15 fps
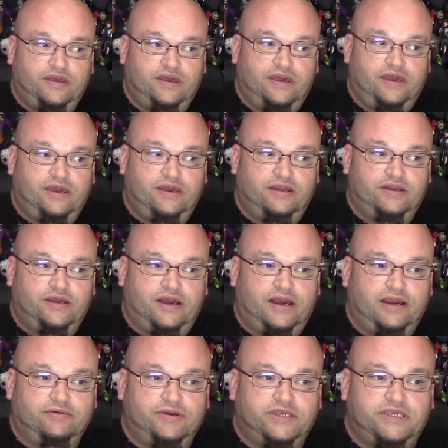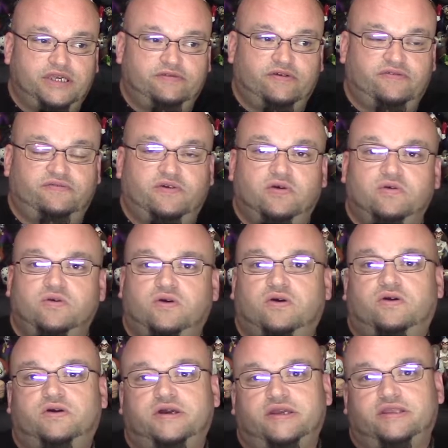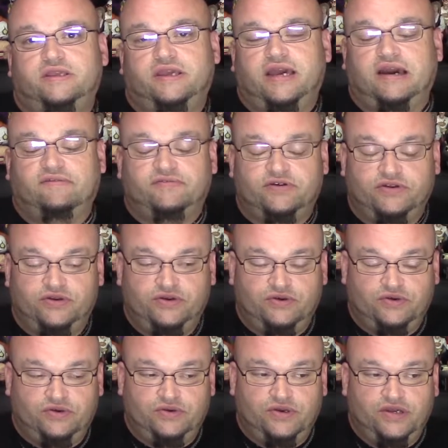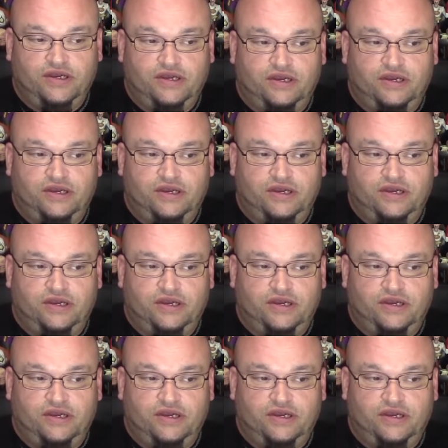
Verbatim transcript: and I receive a phone call in the afternoon